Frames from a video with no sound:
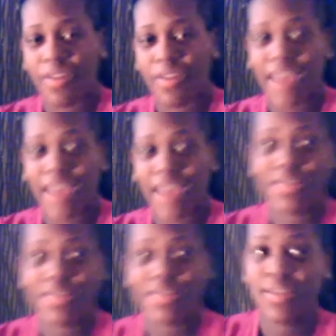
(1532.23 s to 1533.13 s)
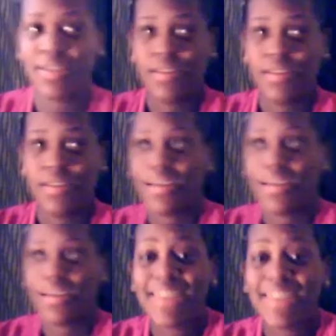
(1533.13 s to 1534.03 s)
as a
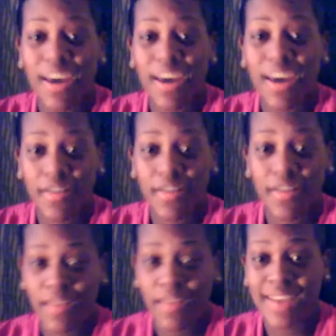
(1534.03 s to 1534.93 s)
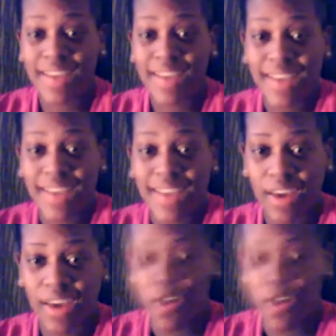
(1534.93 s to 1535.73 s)
cell, a sex cell,